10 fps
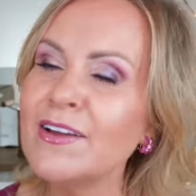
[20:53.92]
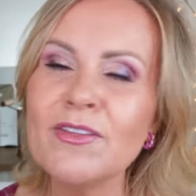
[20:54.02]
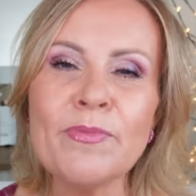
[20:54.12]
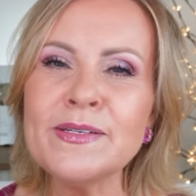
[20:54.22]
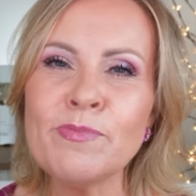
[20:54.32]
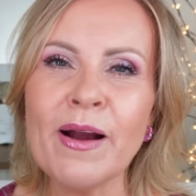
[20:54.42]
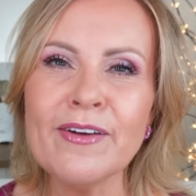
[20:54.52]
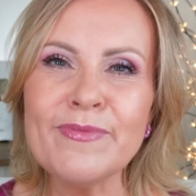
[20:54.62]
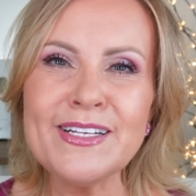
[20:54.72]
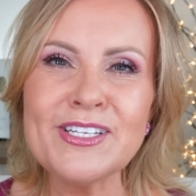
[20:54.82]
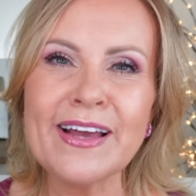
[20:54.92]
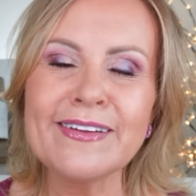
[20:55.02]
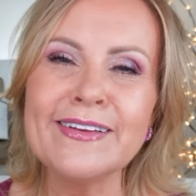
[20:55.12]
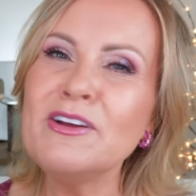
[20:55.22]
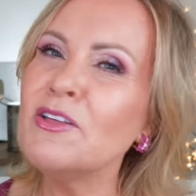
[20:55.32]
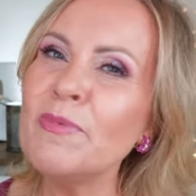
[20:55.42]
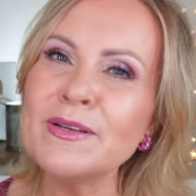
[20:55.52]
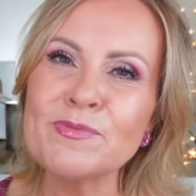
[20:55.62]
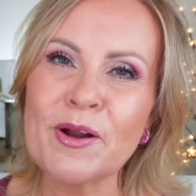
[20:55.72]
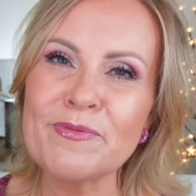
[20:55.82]
You're the best part of my channel, and you're the
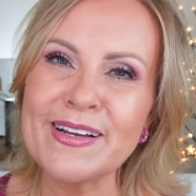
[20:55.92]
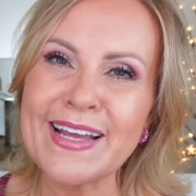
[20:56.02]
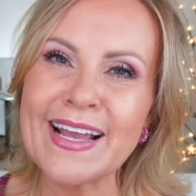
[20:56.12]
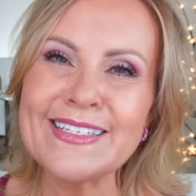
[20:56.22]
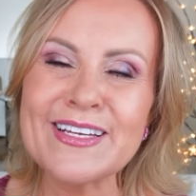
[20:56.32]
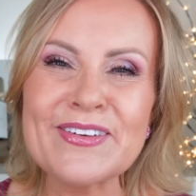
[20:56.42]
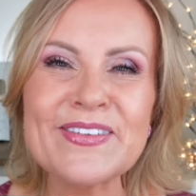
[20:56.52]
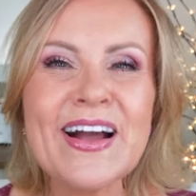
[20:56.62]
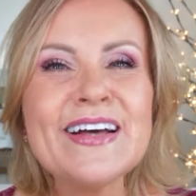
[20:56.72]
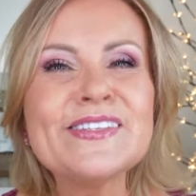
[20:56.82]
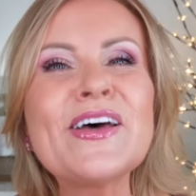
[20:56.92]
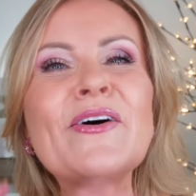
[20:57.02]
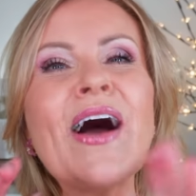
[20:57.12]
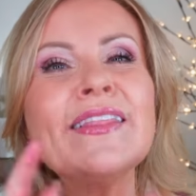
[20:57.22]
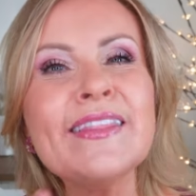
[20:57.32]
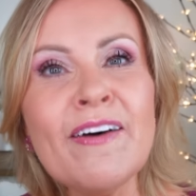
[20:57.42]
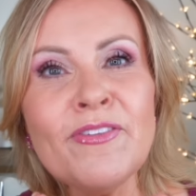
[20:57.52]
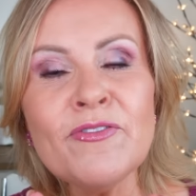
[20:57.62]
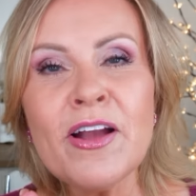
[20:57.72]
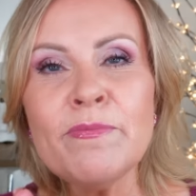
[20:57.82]
best part of my day too. So I love
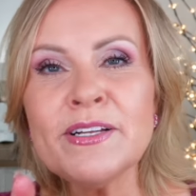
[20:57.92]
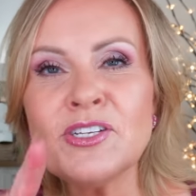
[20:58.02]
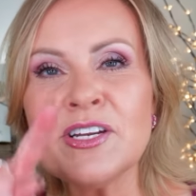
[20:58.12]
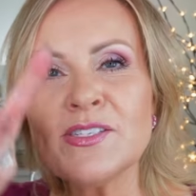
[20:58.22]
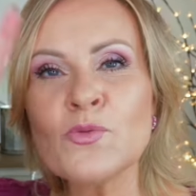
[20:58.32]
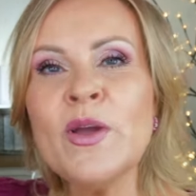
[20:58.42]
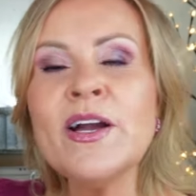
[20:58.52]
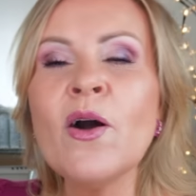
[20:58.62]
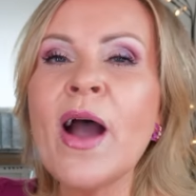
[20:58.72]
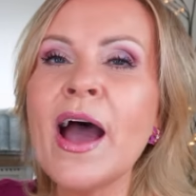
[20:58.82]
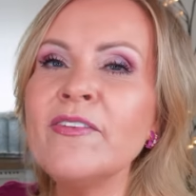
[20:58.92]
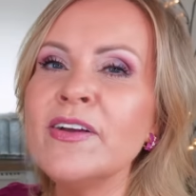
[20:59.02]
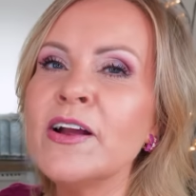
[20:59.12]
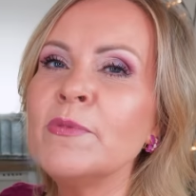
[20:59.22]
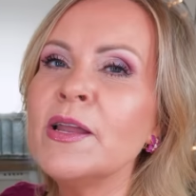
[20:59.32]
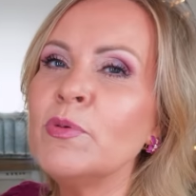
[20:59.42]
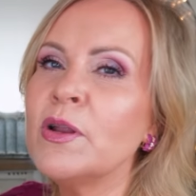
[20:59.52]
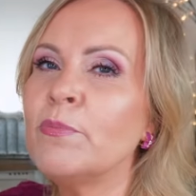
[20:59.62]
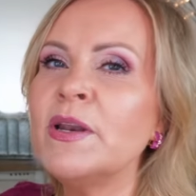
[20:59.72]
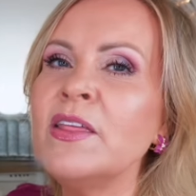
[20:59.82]
you very much. And as we go out of here, I'm going to put
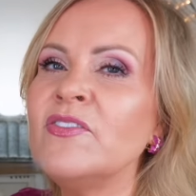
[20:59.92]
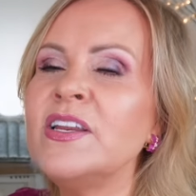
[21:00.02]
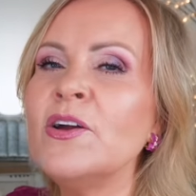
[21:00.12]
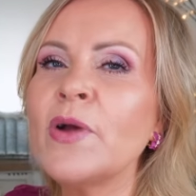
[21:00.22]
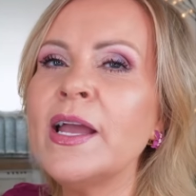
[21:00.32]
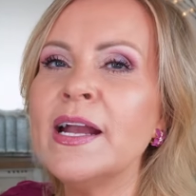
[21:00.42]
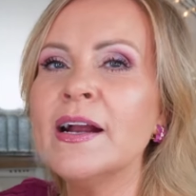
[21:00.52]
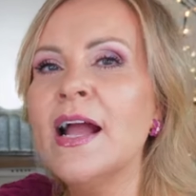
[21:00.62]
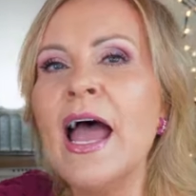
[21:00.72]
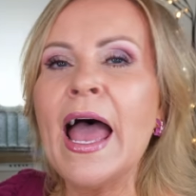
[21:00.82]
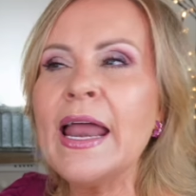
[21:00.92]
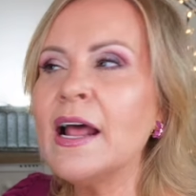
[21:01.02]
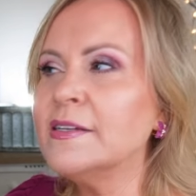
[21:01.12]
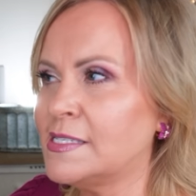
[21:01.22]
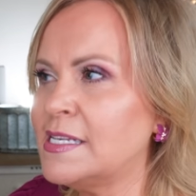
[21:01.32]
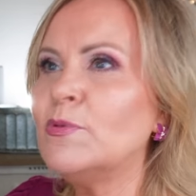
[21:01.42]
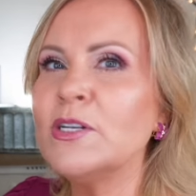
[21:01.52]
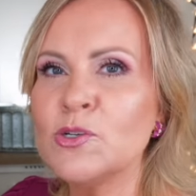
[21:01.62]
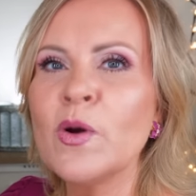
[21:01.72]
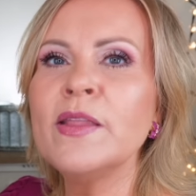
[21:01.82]
up another video right here, and I'll see
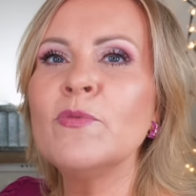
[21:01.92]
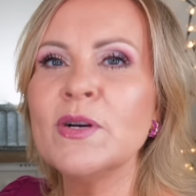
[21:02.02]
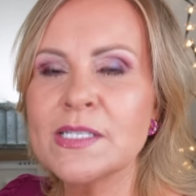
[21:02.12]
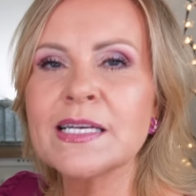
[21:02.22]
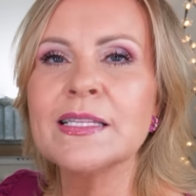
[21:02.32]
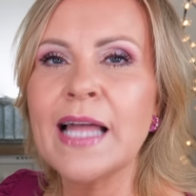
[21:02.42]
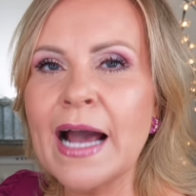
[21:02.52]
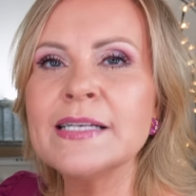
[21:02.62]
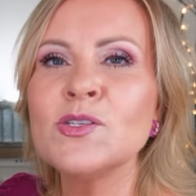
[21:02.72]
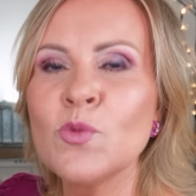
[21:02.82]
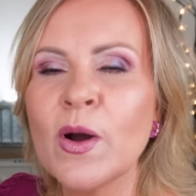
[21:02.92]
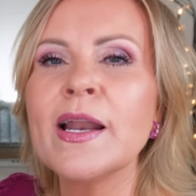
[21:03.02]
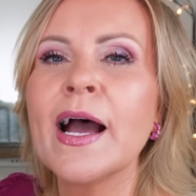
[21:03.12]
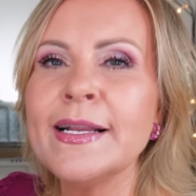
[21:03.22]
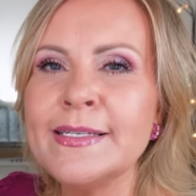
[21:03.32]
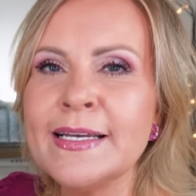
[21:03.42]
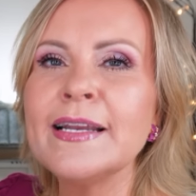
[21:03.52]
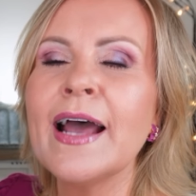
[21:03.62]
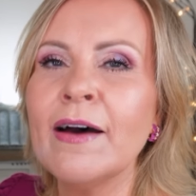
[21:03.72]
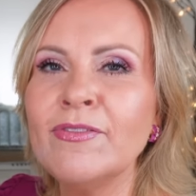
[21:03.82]
which one was the last one I
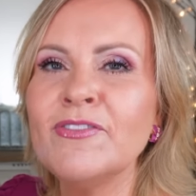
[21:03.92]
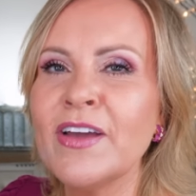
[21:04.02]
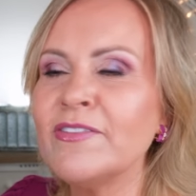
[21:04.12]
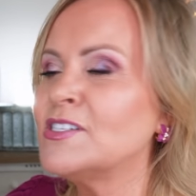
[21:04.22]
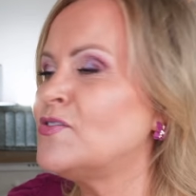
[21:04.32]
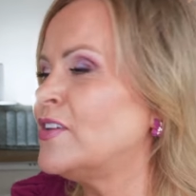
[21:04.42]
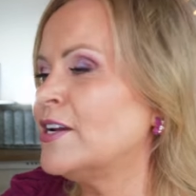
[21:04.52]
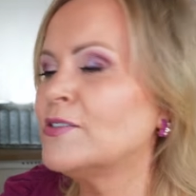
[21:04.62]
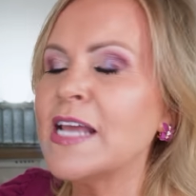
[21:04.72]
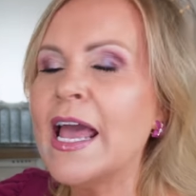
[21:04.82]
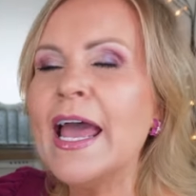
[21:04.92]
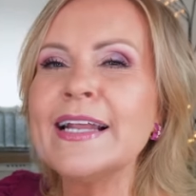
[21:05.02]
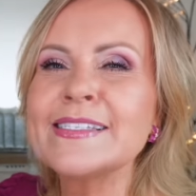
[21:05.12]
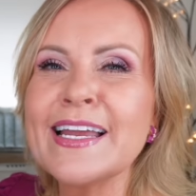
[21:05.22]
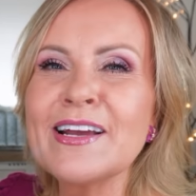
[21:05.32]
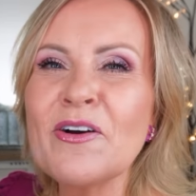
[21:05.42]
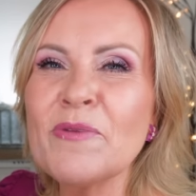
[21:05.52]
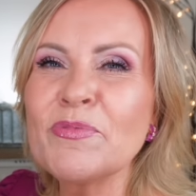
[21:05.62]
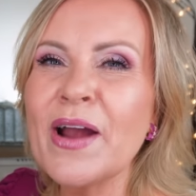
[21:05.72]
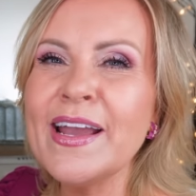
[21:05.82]
did of the favorites videos, and it's going to go
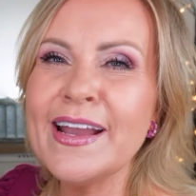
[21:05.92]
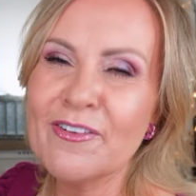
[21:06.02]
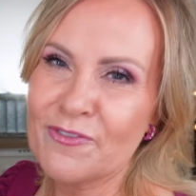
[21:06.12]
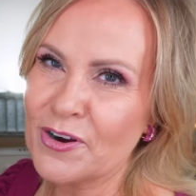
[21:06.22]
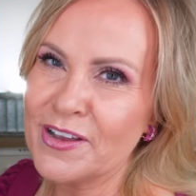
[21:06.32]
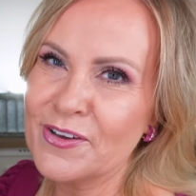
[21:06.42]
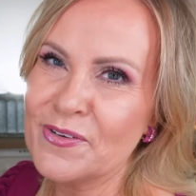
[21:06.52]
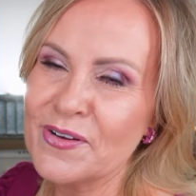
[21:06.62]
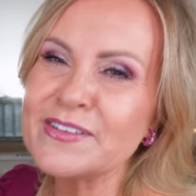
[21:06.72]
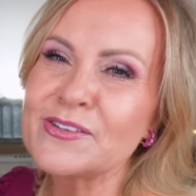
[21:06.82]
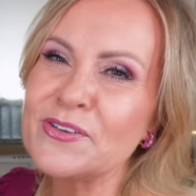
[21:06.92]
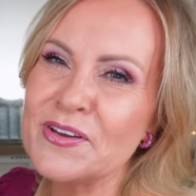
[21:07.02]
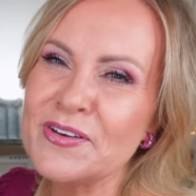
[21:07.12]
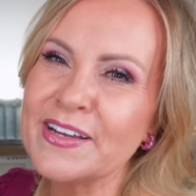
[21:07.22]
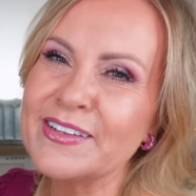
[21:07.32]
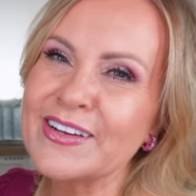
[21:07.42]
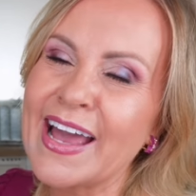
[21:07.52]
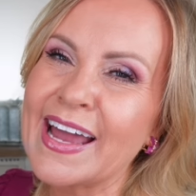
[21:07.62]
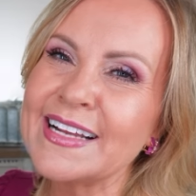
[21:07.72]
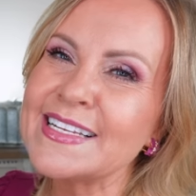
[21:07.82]
up right here for you so that you can look
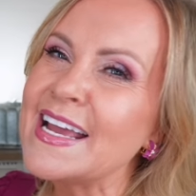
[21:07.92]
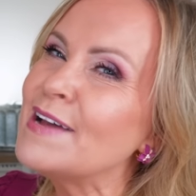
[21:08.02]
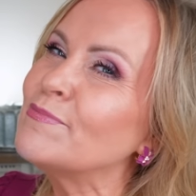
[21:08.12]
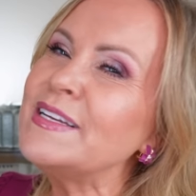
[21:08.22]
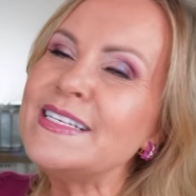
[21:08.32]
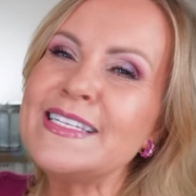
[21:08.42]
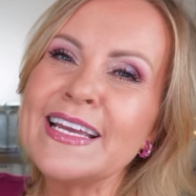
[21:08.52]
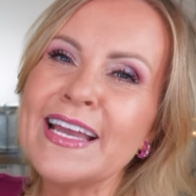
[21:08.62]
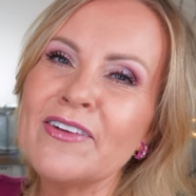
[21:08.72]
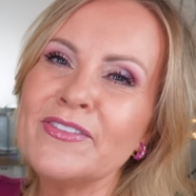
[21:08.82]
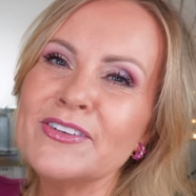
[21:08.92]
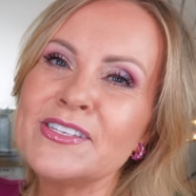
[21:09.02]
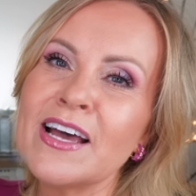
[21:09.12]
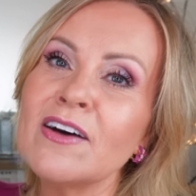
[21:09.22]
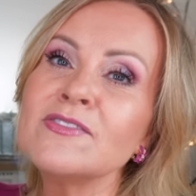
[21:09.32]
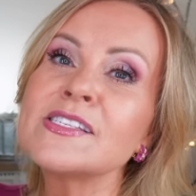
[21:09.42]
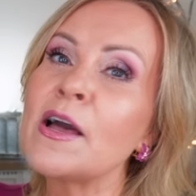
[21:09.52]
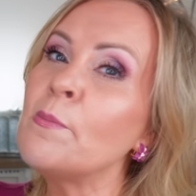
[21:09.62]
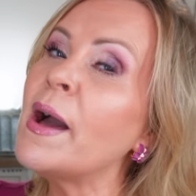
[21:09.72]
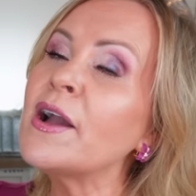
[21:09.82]
at it. Please take care of yourselves.
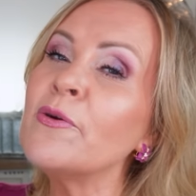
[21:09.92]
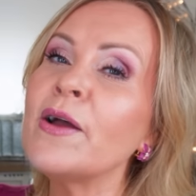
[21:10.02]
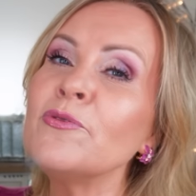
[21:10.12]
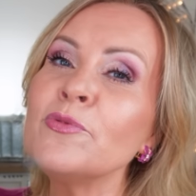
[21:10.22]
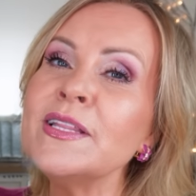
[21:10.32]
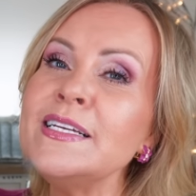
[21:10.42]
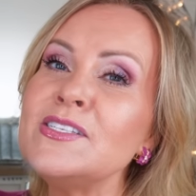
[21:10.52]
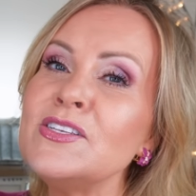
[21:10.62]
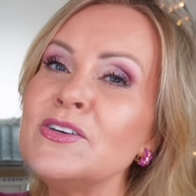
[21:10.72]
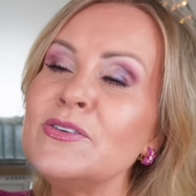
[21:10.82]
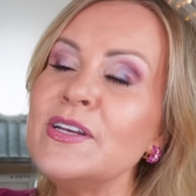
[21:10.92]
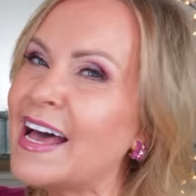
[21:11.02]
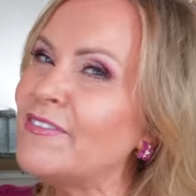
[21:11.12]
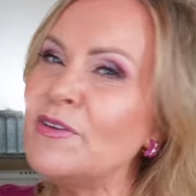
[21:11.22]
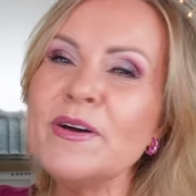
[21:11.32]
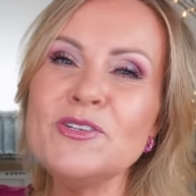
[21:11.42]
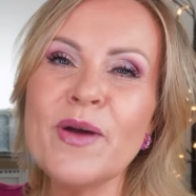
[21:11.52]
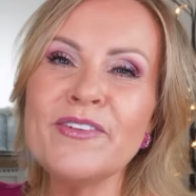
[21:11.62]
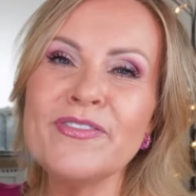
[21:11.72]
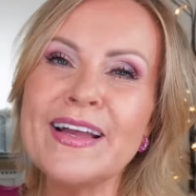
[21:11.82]
Come back around really soon. Love you much,
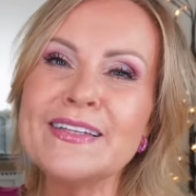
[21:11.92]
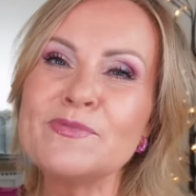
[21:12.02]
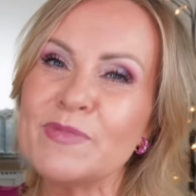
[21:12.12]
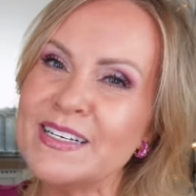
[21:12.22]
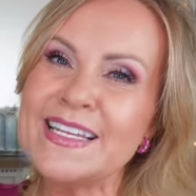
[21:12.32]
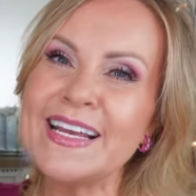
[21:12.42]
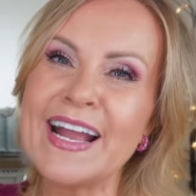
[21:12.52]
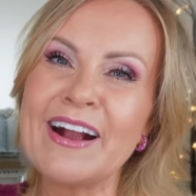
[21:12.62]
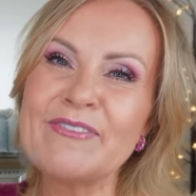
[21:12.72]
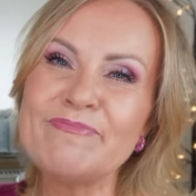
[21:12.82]
my friends. Please take care.